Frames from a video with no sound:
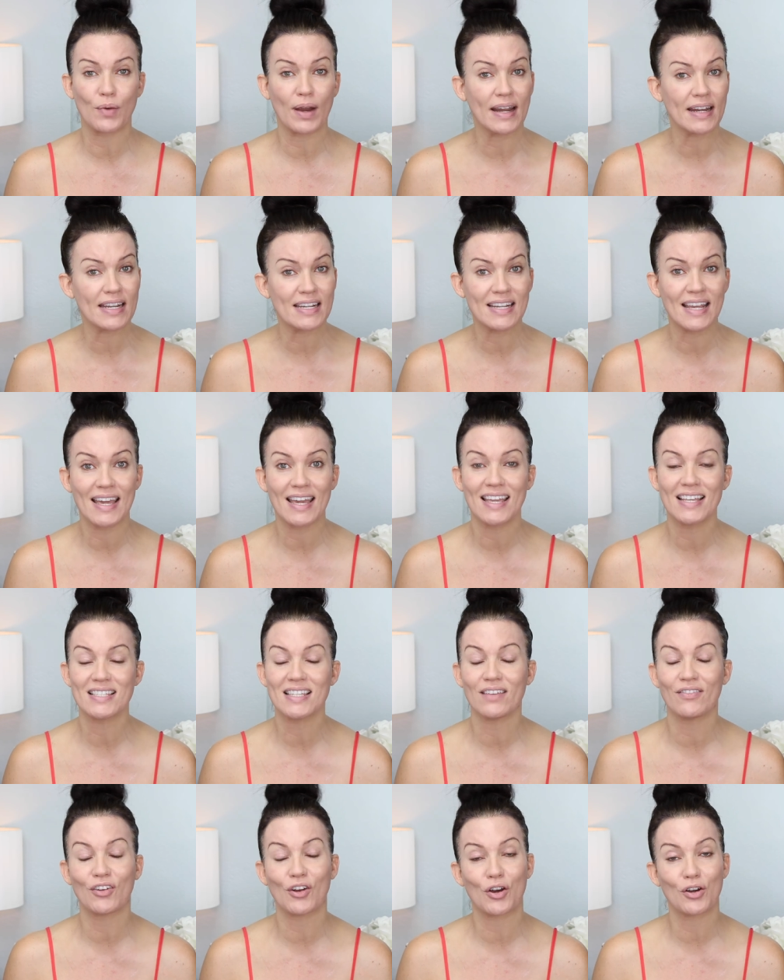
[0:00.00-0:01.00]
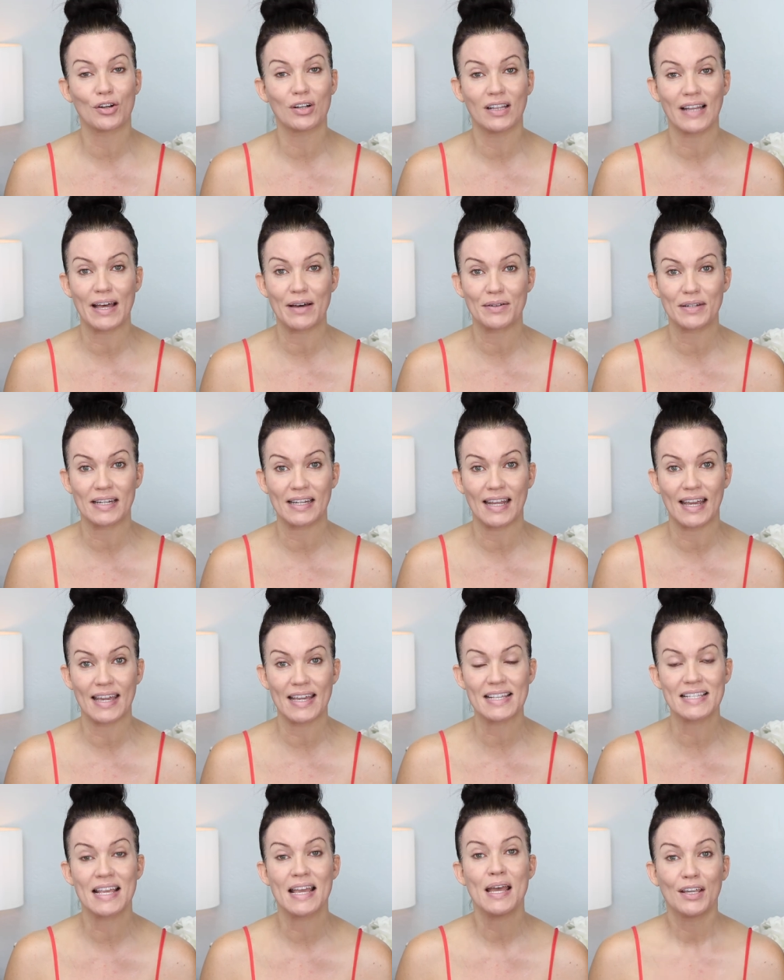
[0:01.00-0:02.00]
rainy days, even on cloudy
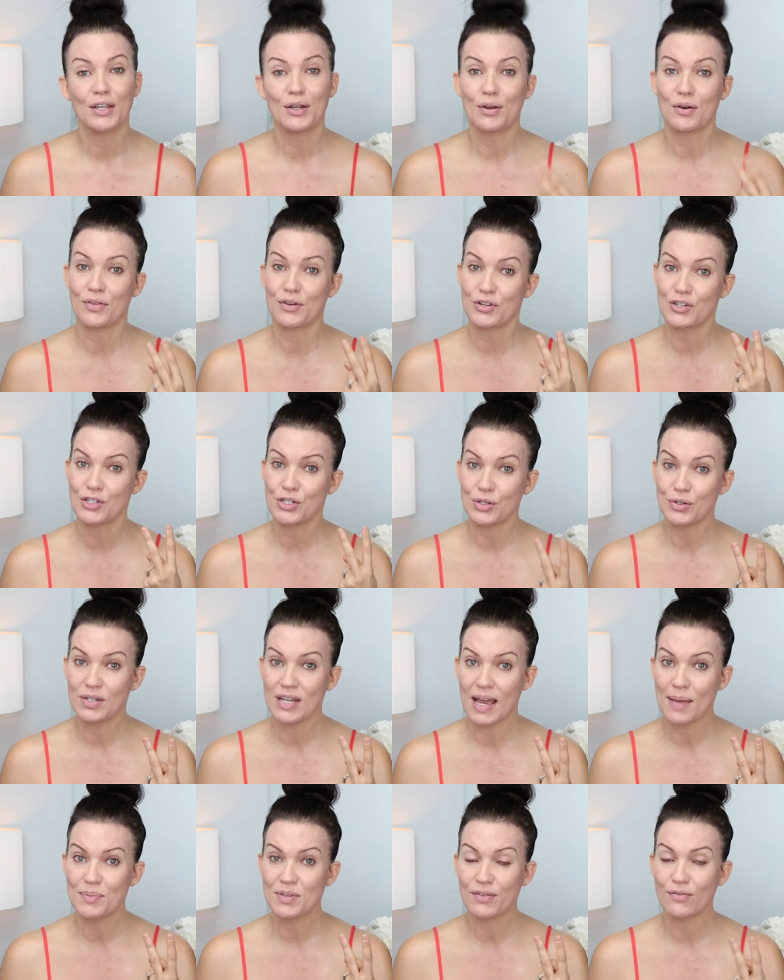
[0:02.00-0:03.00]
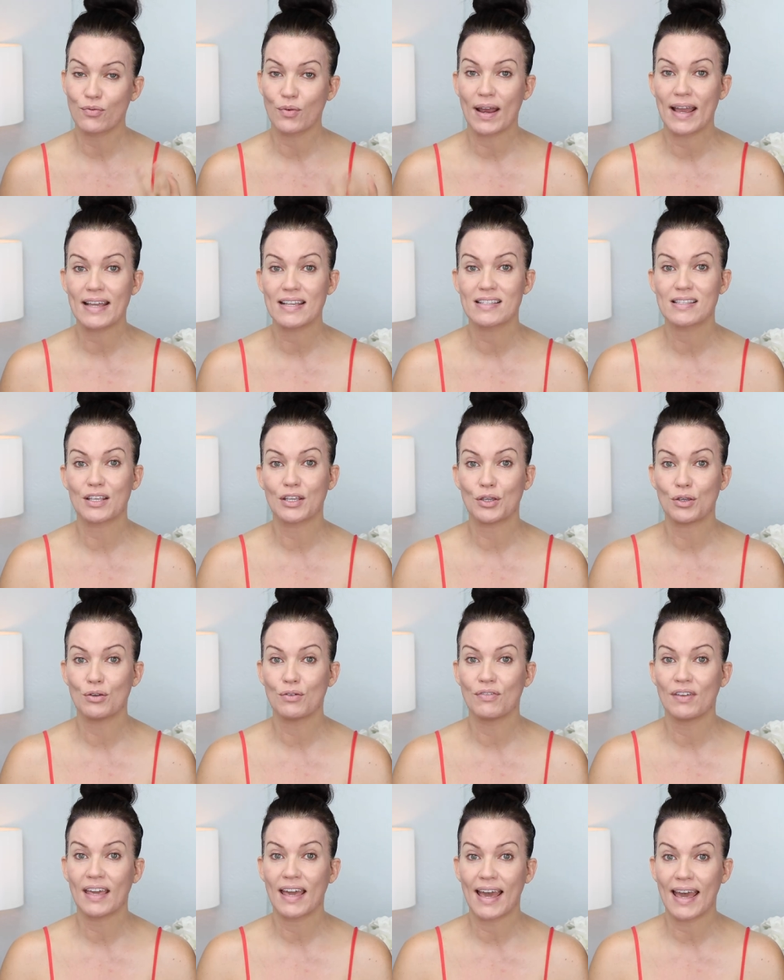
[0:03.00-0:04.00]
days. You know, there's two types of rays, the
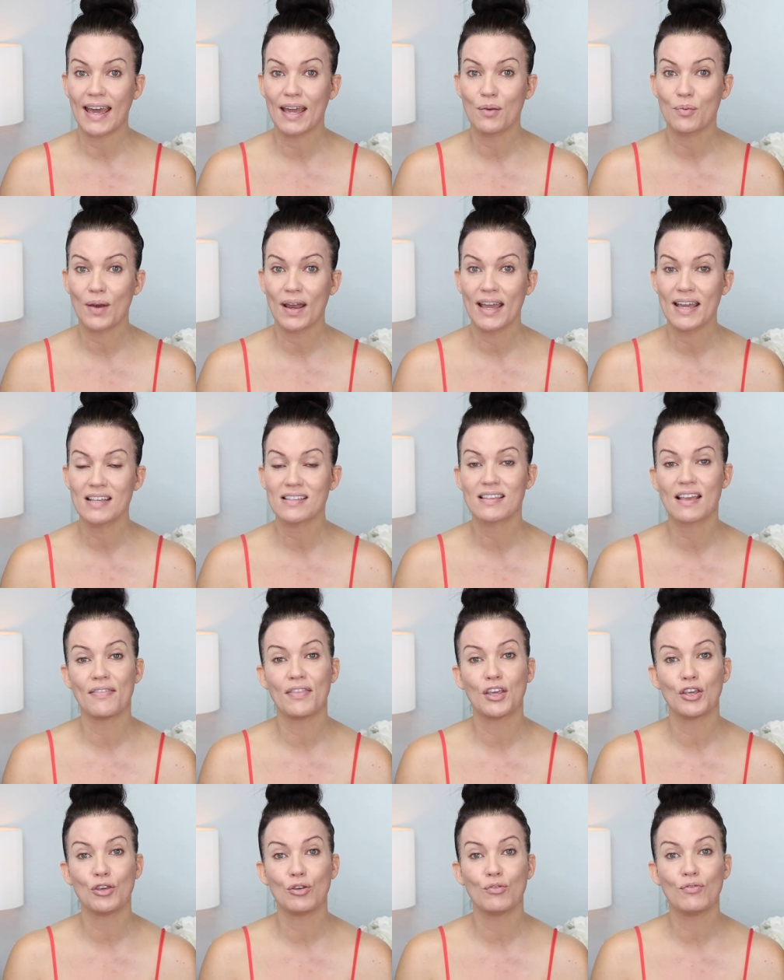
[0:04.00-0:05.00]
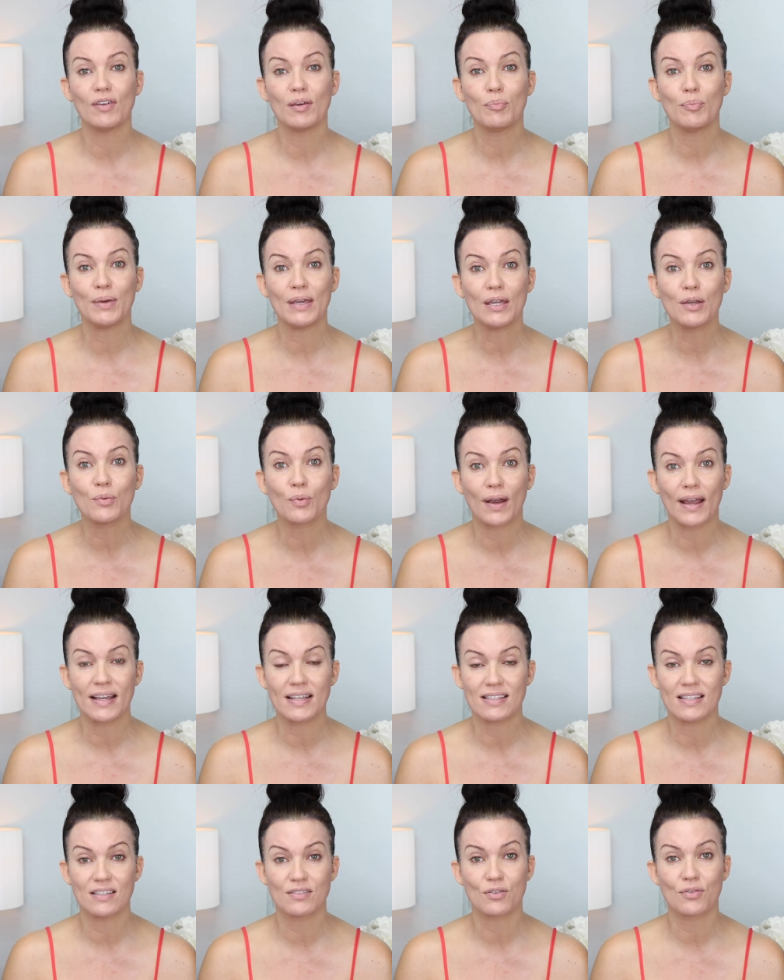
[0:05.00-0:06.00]
UVA rays and the UVB
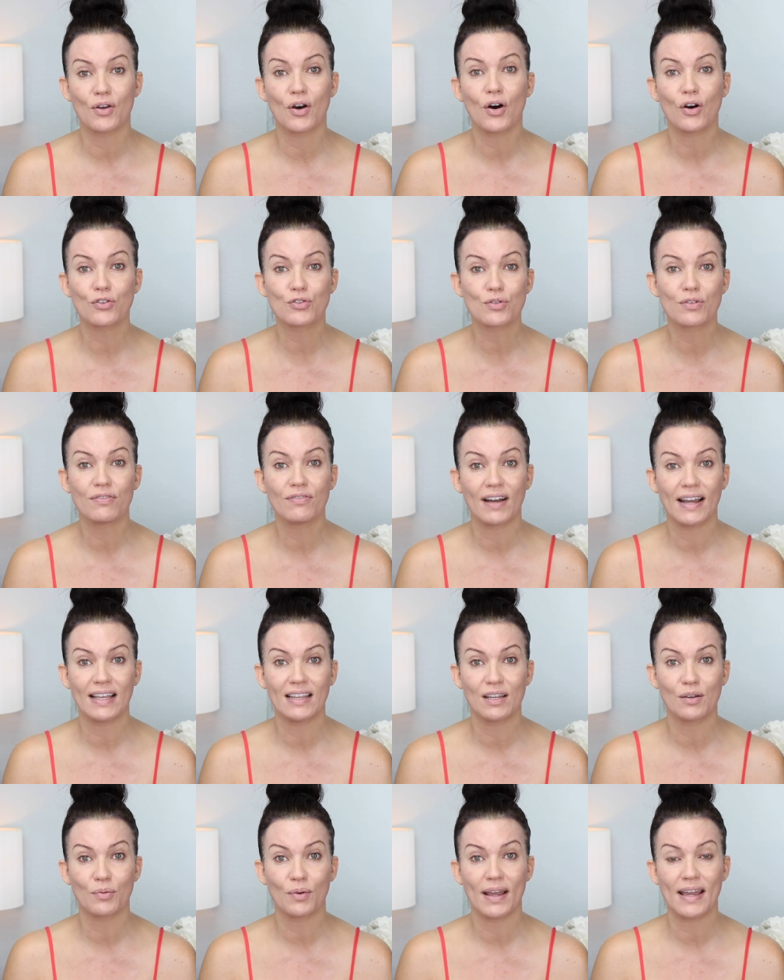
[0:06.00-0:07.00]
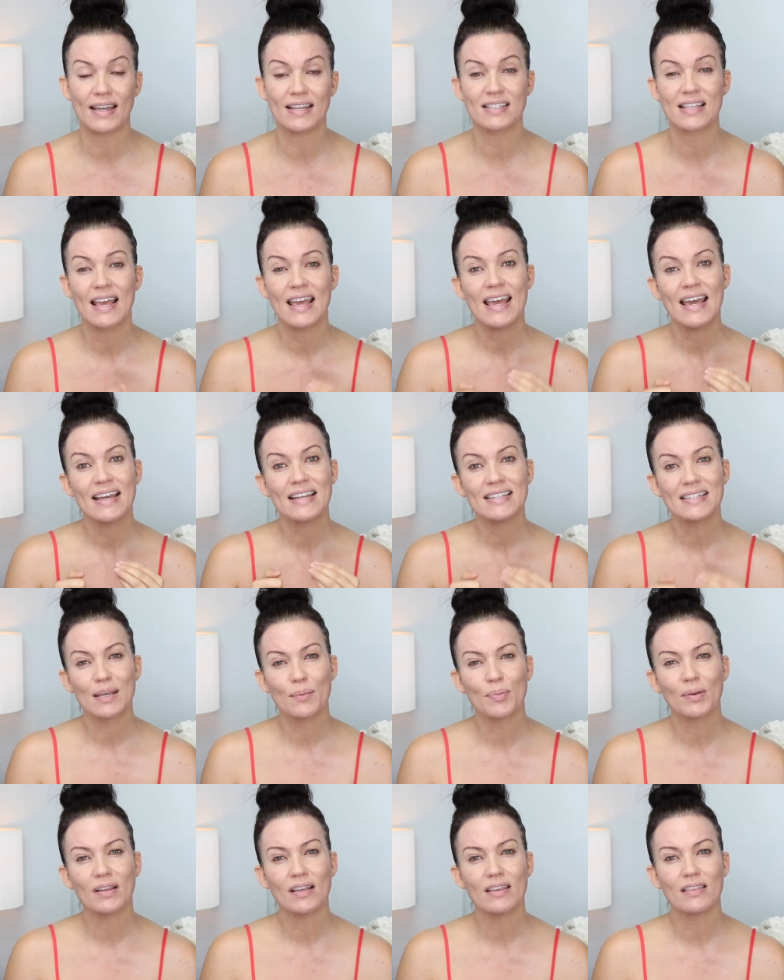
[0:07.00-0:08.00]
rays. These are the ultraviolet rays.
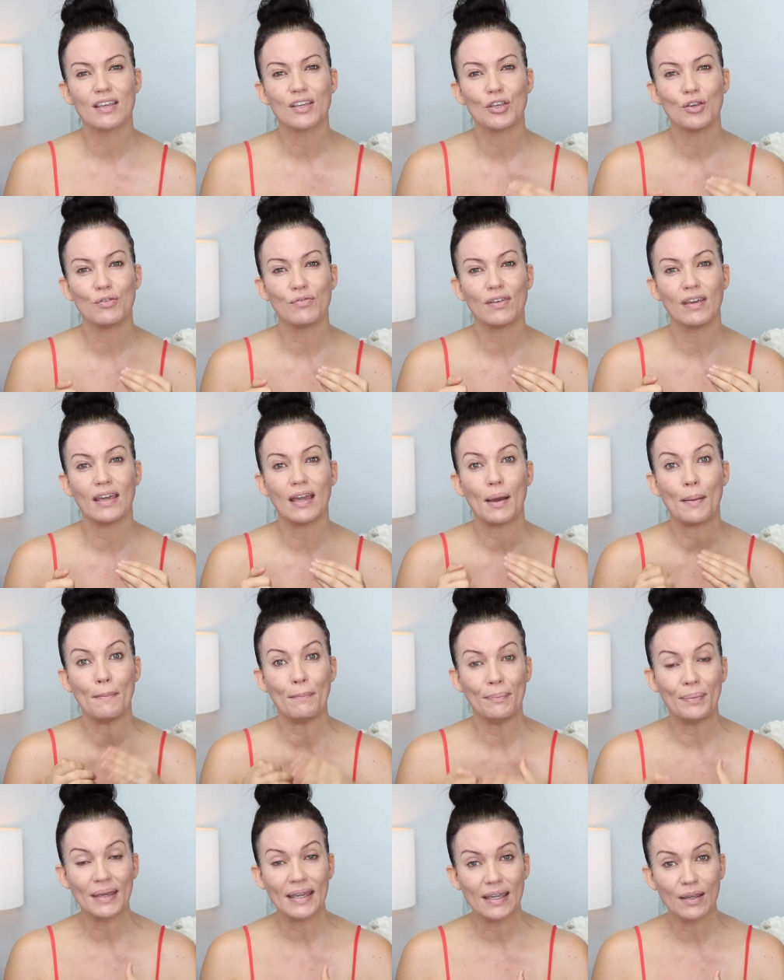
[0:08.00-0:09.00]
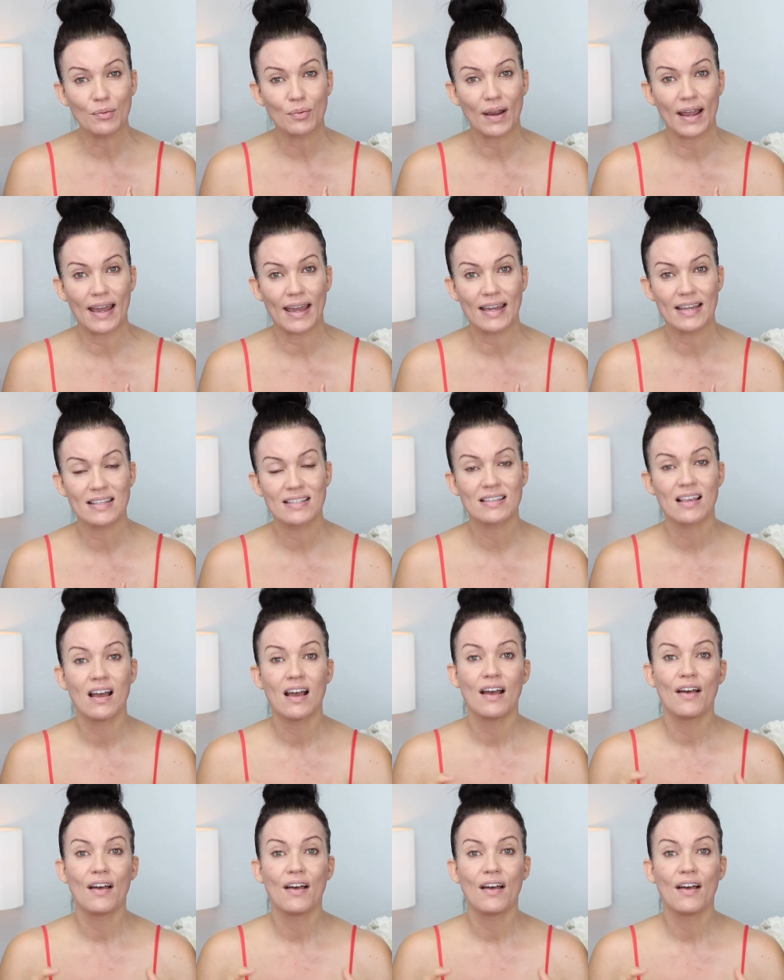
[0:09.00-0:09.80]
Typically the UVB rays,